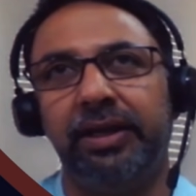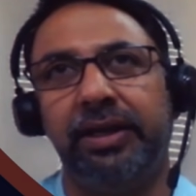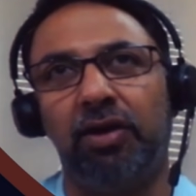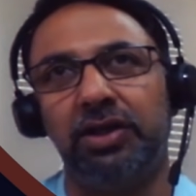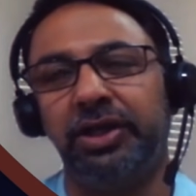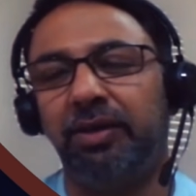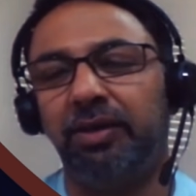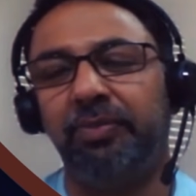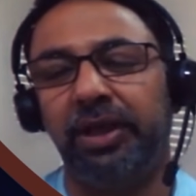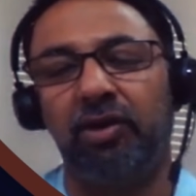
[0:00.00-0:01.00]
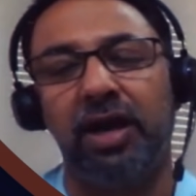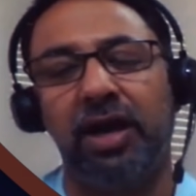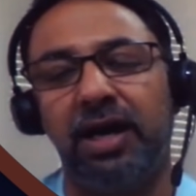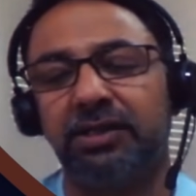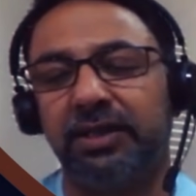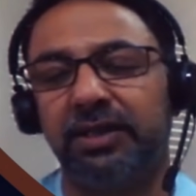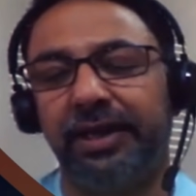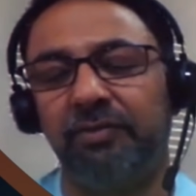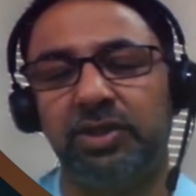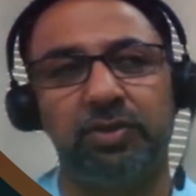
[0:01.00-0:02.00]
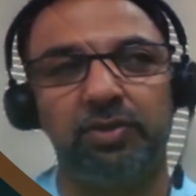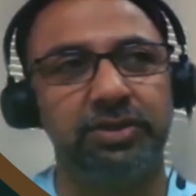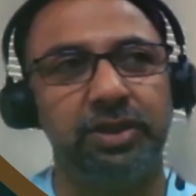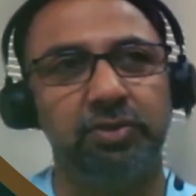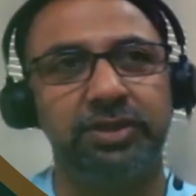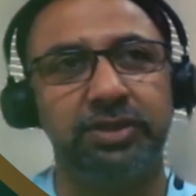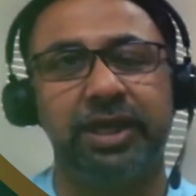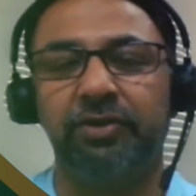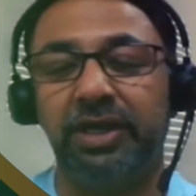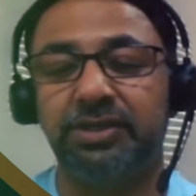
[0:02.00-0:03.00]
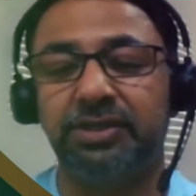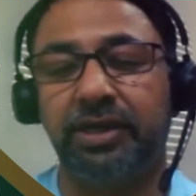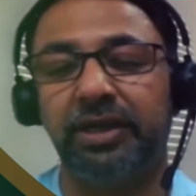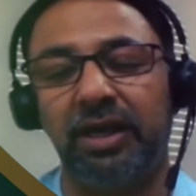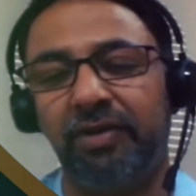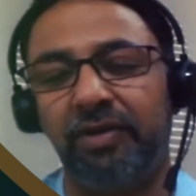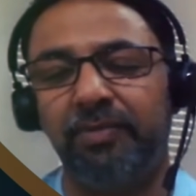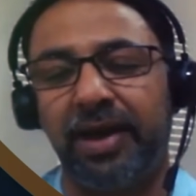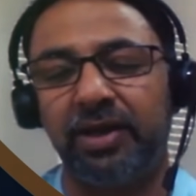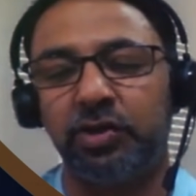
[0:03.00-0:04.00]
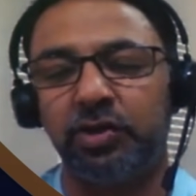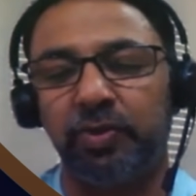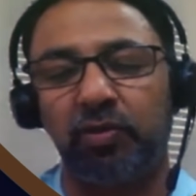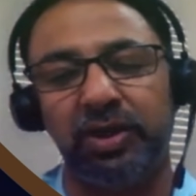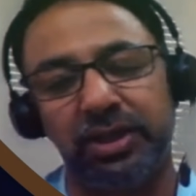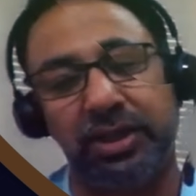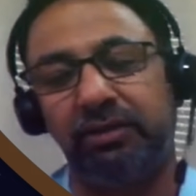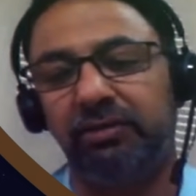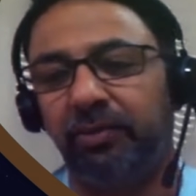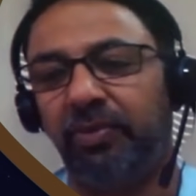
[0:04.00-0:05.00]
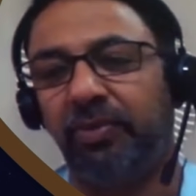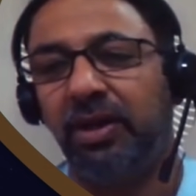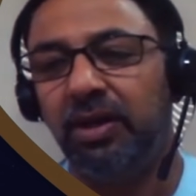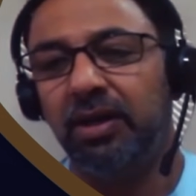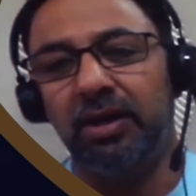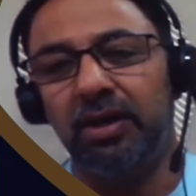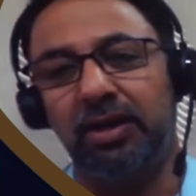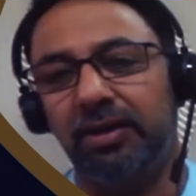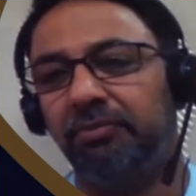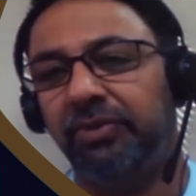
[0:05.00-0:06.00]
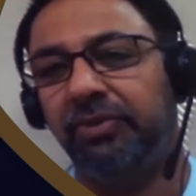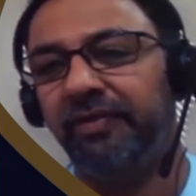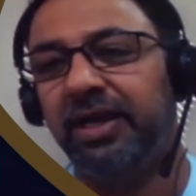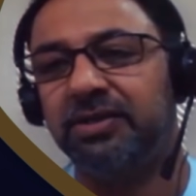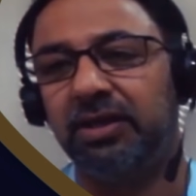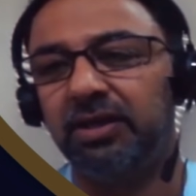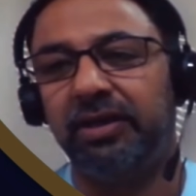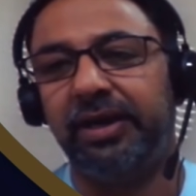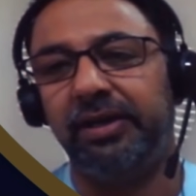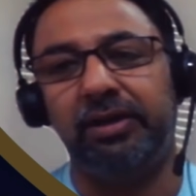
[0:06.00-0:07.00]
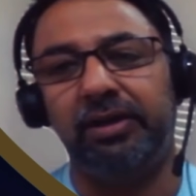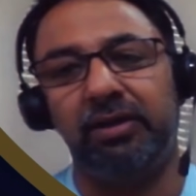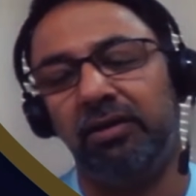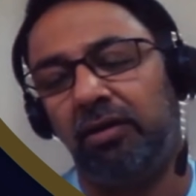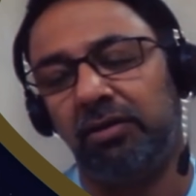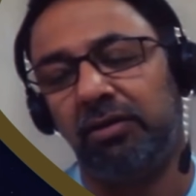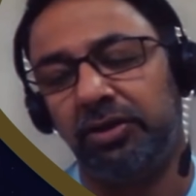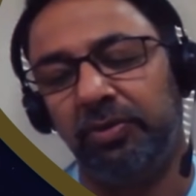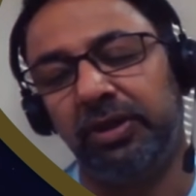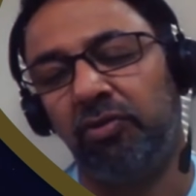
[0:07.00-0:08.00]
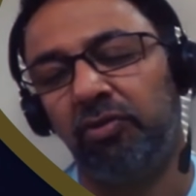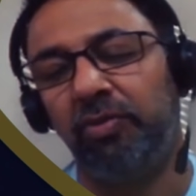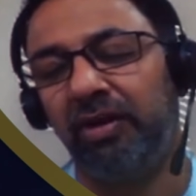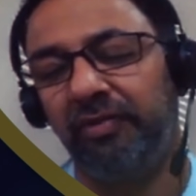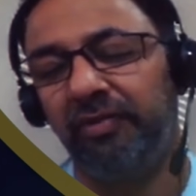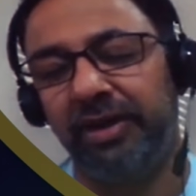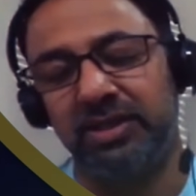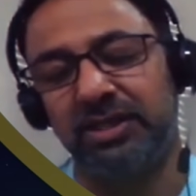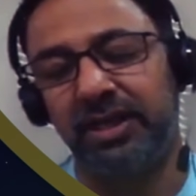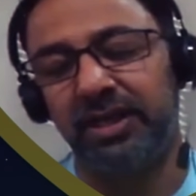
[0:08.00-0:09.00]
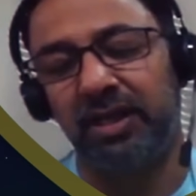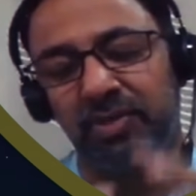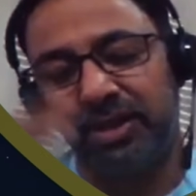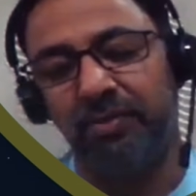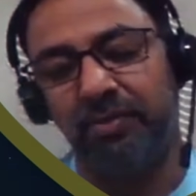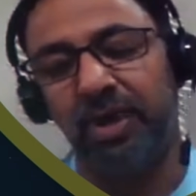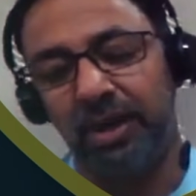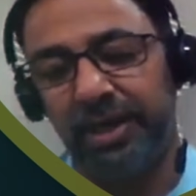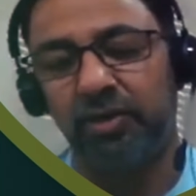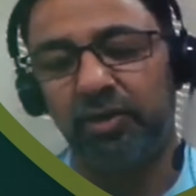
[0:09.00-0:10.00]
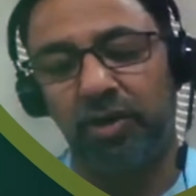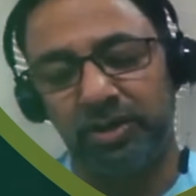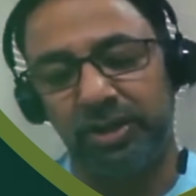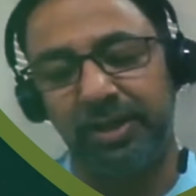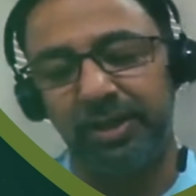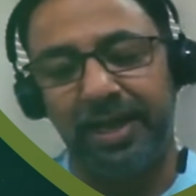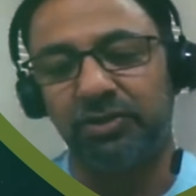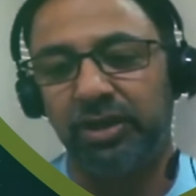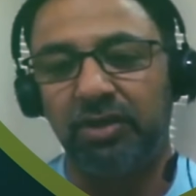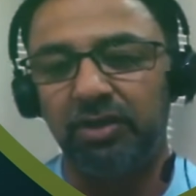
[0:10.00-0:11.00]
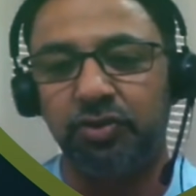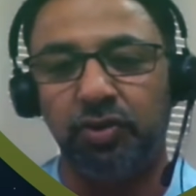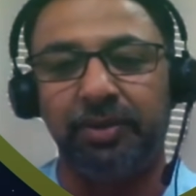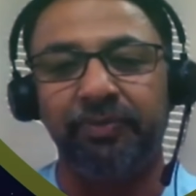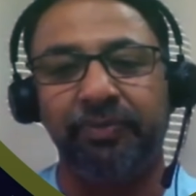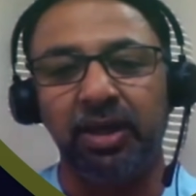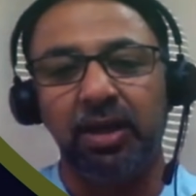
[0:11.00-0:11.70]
technology company called ArcSight, which was into security incident and event management, which I think Triveni sir and Dr. Shamitra would be aware. So SIEM is the umbrella technology that actually gives you a